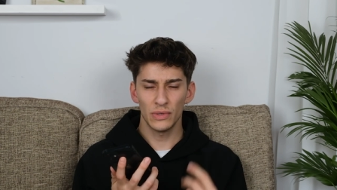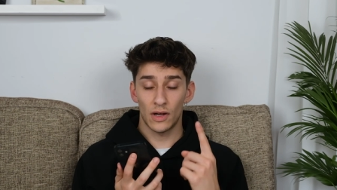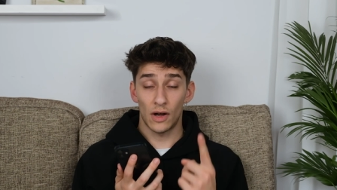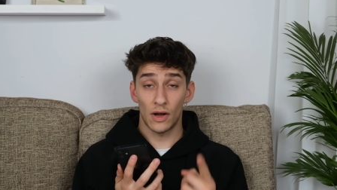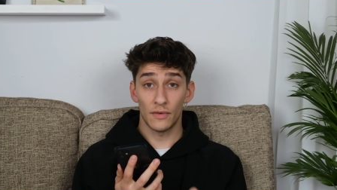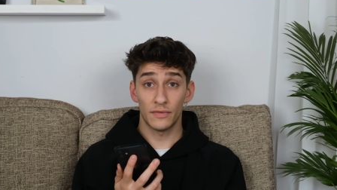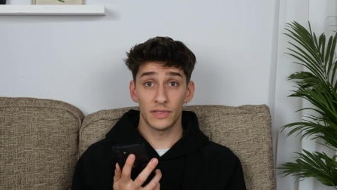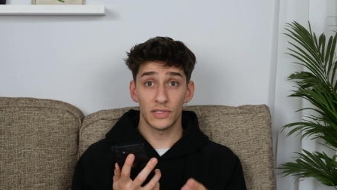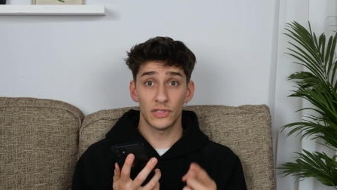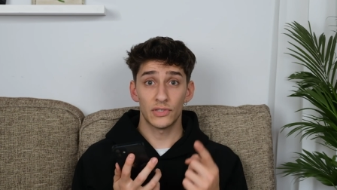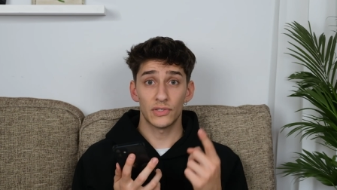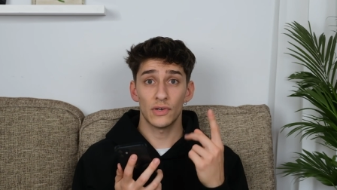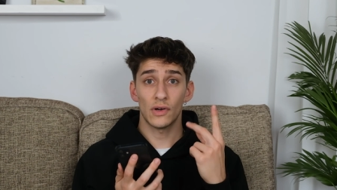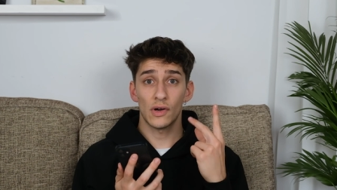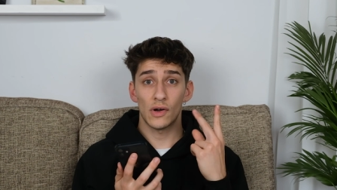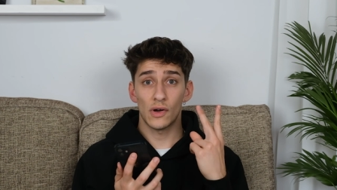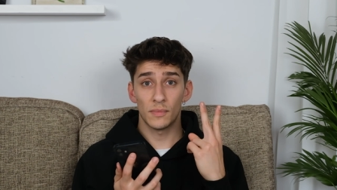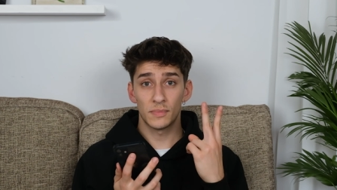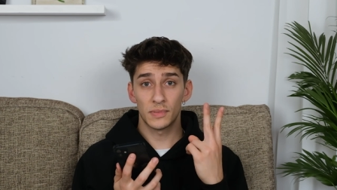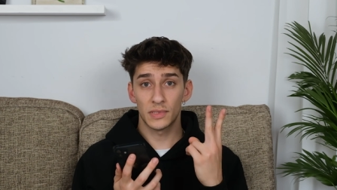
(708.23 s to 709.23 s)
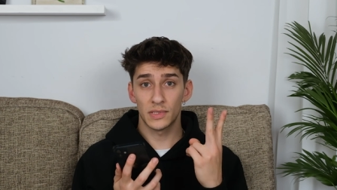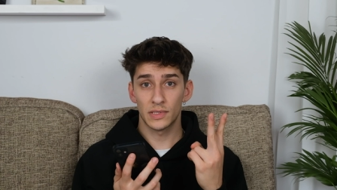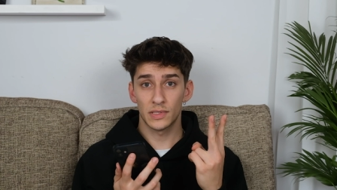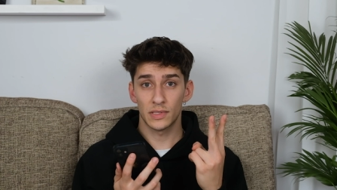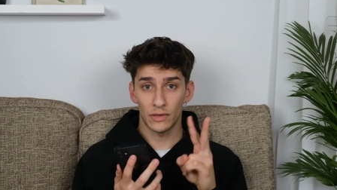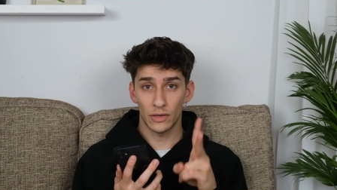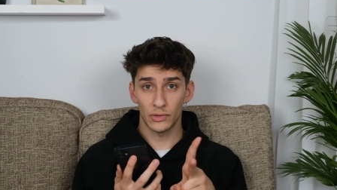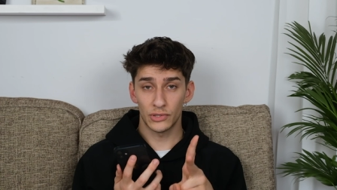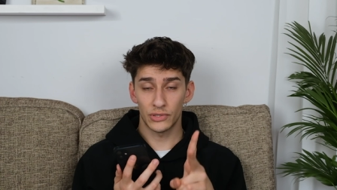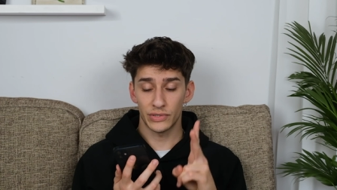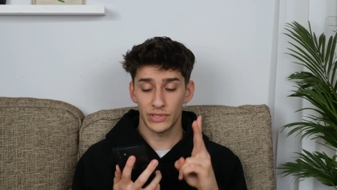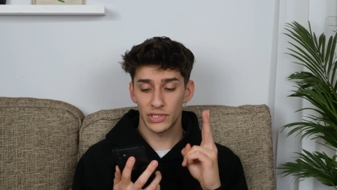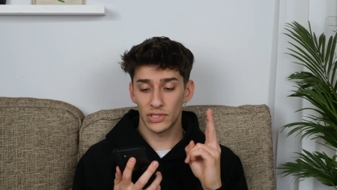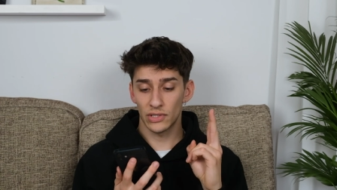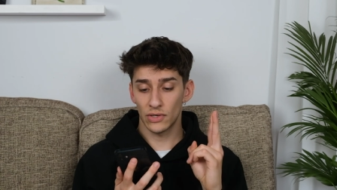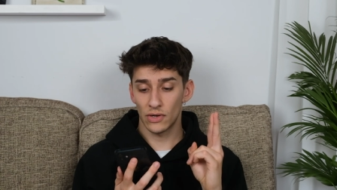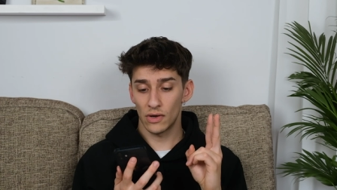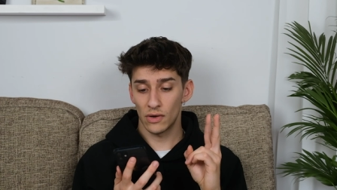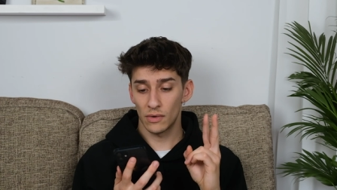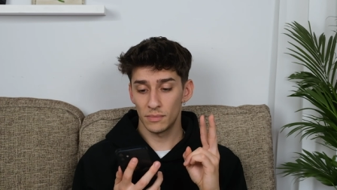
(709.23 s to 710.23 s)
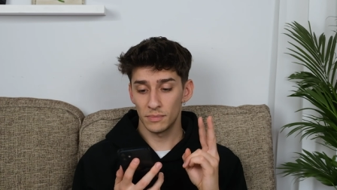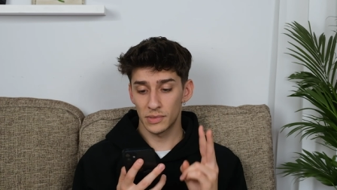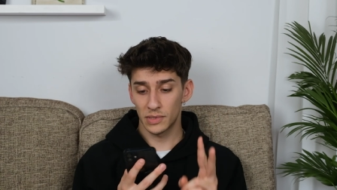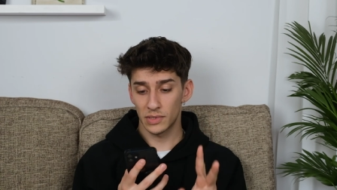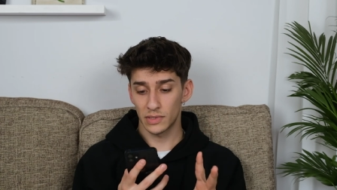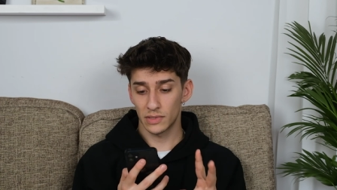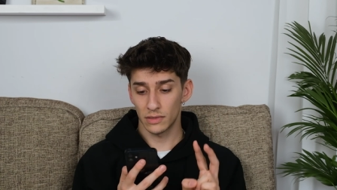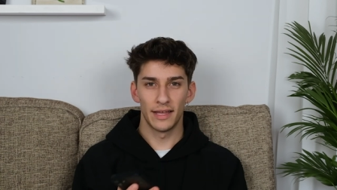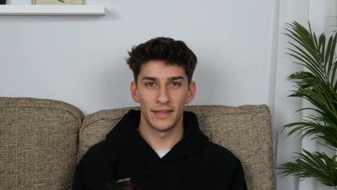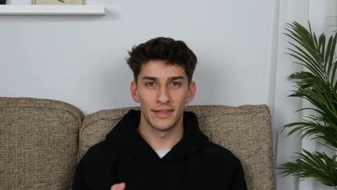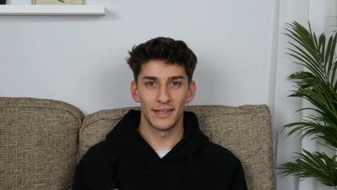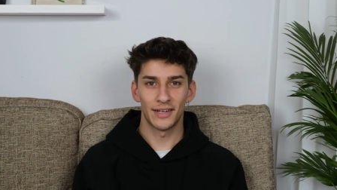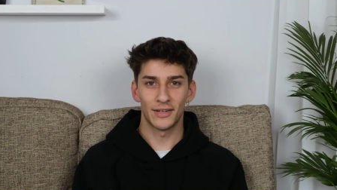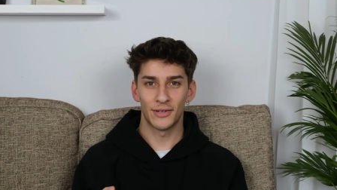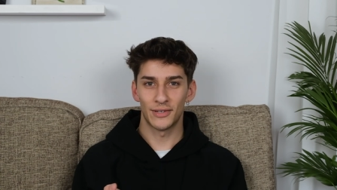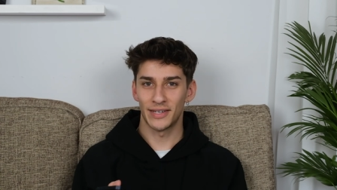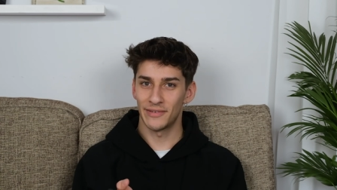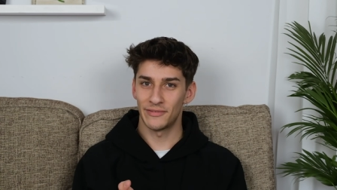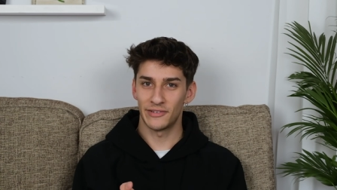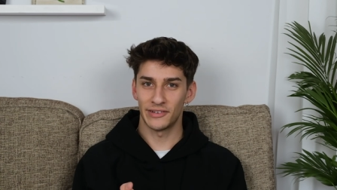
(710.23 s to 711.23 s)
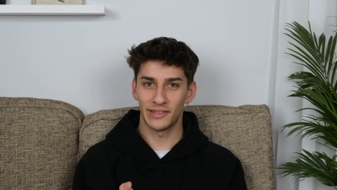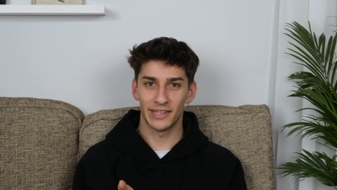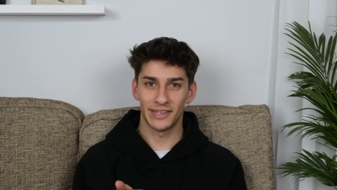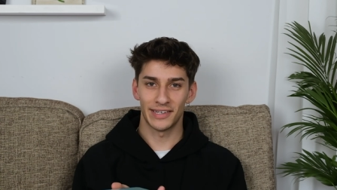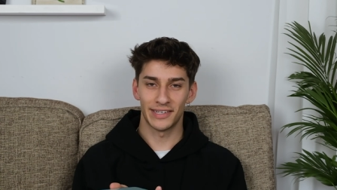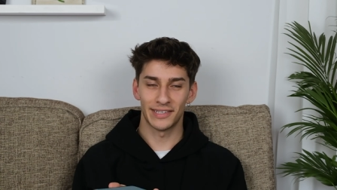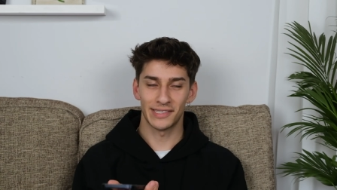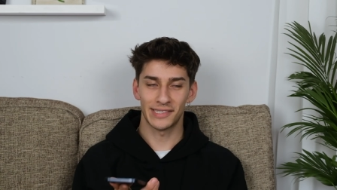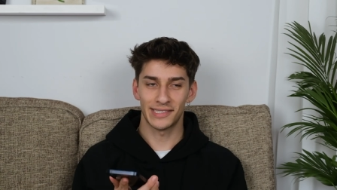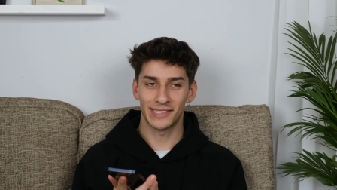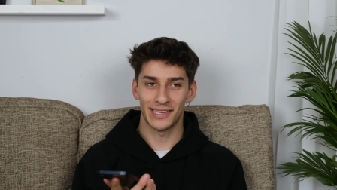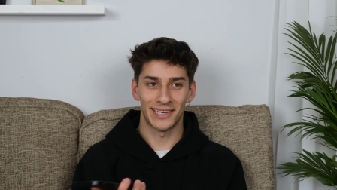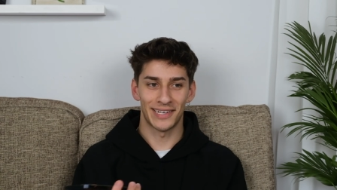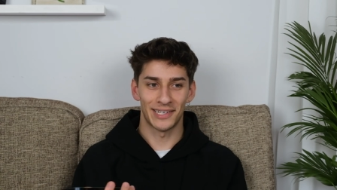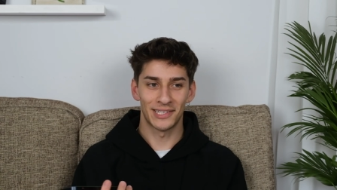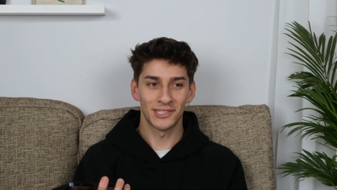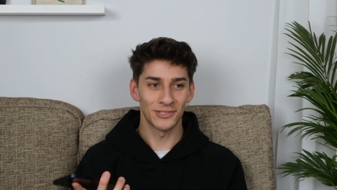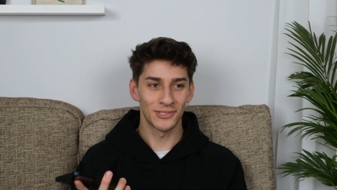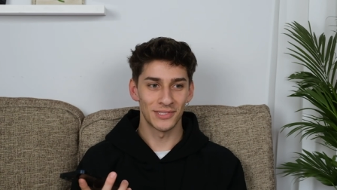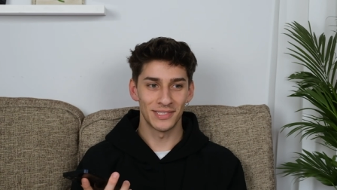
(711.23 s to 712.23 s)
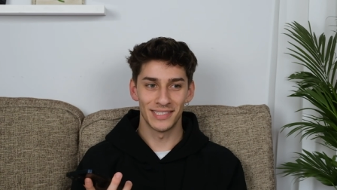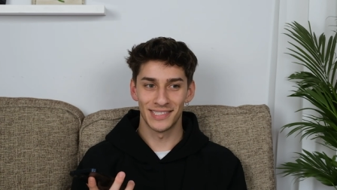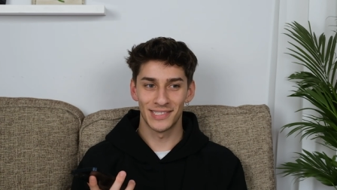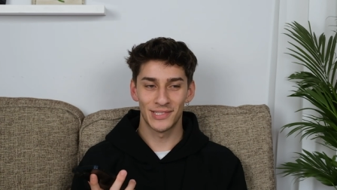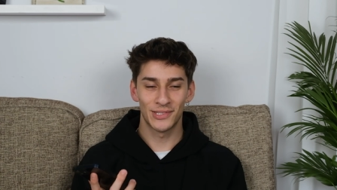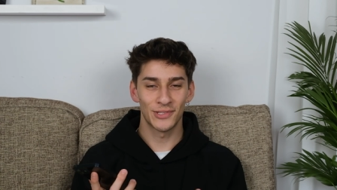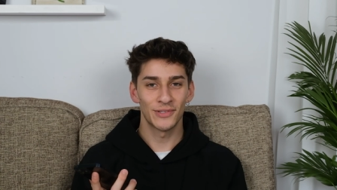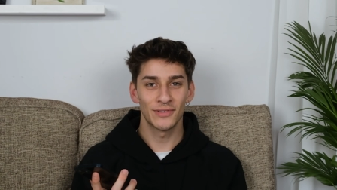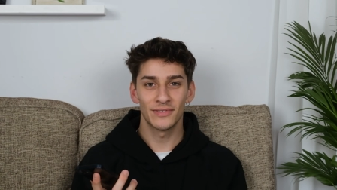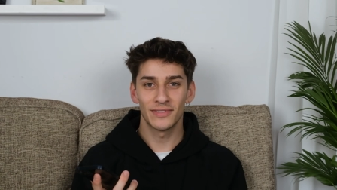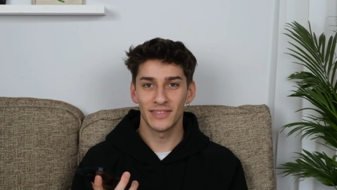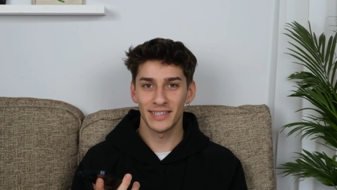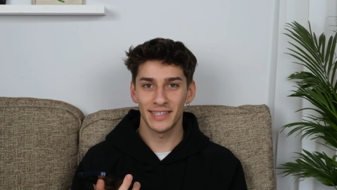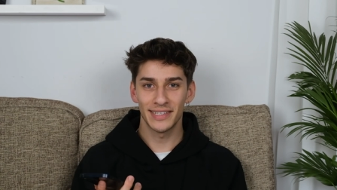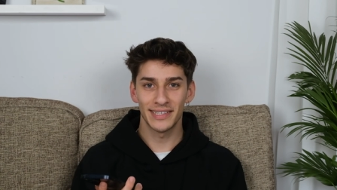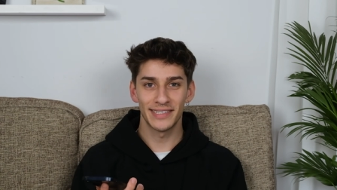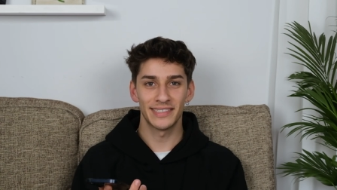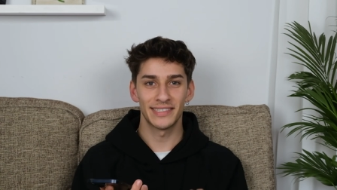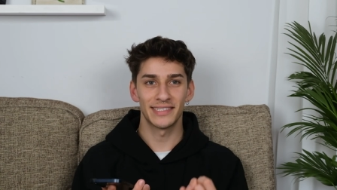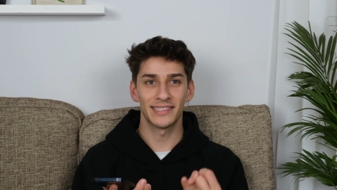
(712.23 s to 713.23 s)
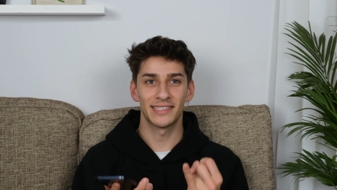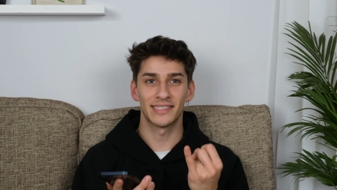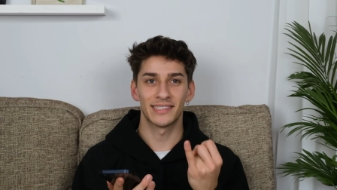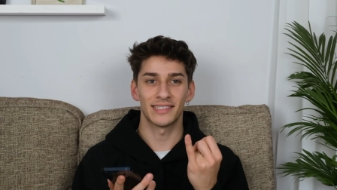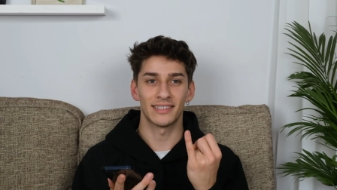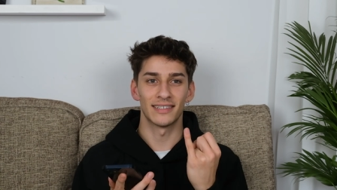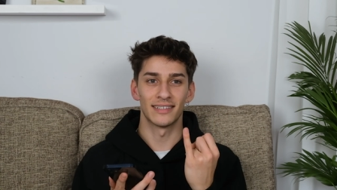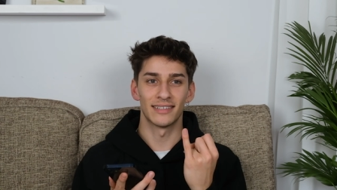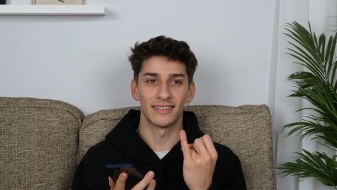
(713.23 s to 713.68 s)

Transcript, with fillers: Coffee shops, grocery shops, and then on everything else I include the souvenirs,